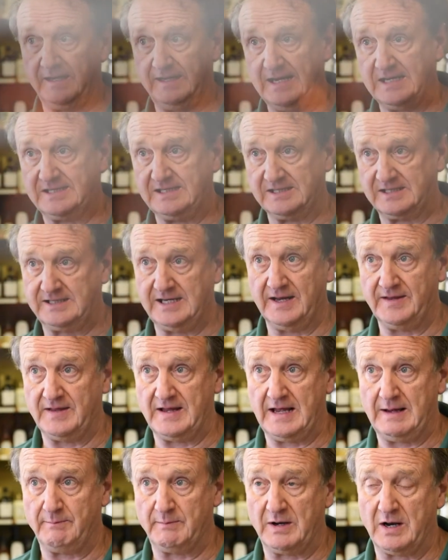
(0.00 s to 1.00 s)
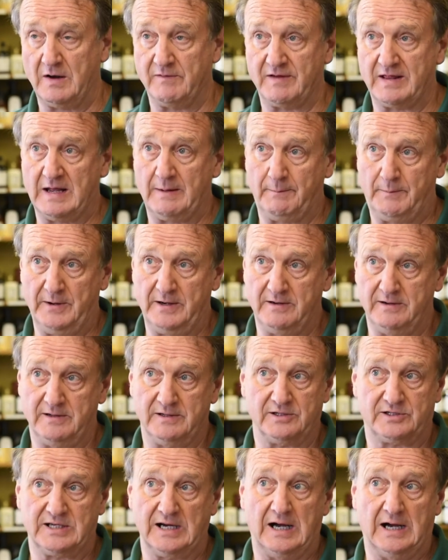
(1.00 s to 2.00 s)
yes, it's done that, but over that
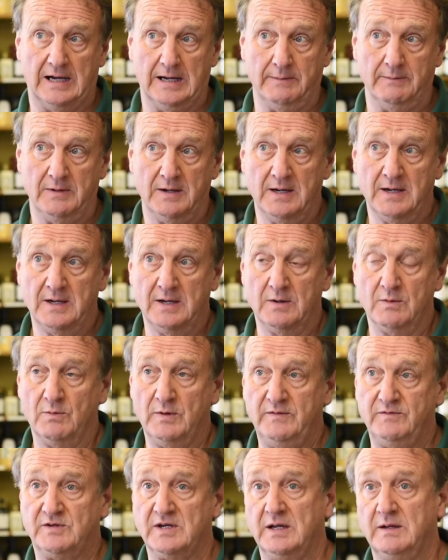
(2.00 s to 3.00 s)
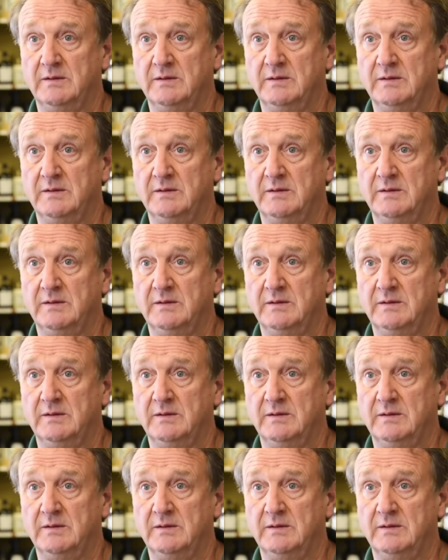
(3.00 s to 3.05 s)
period of time, we've